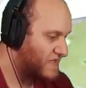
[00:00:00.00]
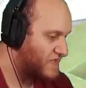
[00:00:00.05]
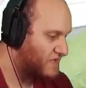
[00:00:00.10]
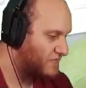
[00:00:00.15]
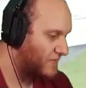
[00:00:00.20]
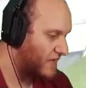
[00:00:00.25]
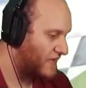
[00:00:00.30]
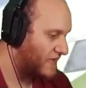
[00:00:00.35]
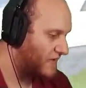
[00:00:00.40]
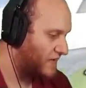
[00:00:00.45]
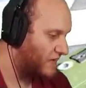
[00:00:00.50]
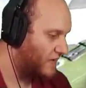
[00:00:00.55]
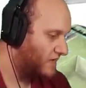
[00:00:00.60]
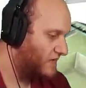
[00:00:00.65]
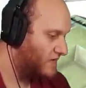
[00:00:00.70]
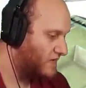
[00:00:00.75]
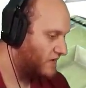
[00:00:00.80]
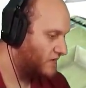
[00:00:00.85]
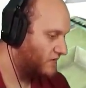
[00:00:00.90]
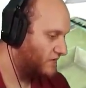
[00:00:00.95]
right here.
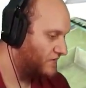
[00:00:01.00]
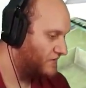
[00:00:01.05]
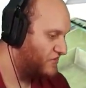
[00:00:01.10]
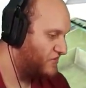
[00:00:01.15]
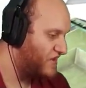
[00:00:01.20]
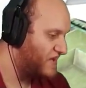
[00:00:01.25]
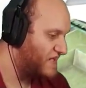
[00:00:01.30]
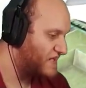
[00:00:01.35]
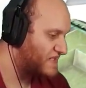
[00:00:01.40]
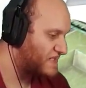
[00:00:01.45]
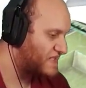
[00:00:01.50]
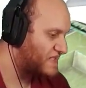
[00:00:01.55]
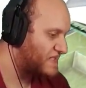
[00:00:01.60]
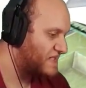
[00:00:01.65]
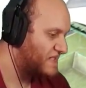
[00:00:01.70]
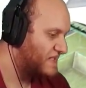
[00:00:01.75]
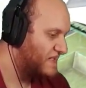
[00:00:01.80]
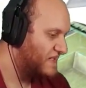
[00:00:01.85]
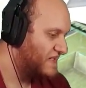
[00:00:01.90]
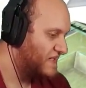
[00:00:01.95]
You can hold this
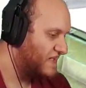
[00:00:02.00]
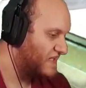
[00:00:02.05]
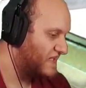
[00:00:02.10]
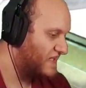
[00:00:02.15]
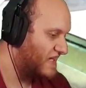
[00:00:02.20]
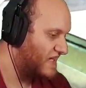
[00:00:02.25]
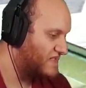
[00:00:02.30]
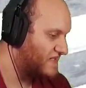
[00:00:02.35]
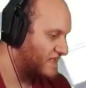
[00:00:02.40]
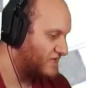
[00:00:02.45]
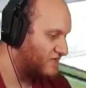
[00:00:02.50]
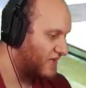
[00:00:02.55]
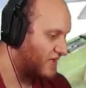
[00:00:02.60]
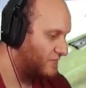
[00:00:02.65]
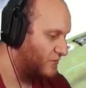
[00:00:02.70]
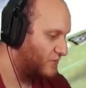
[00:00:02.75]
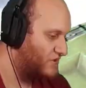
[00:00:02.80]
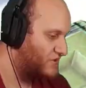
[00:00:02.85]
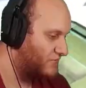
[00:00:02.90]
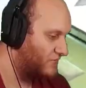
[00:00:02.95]
in case they try to
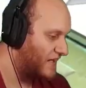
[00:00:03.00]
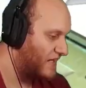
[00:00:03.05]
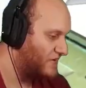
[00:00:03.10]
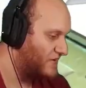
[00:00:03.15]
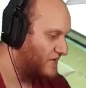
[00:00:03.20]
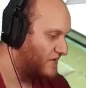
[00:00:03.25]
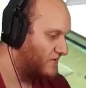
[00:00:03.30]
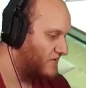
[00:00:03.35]
push around here.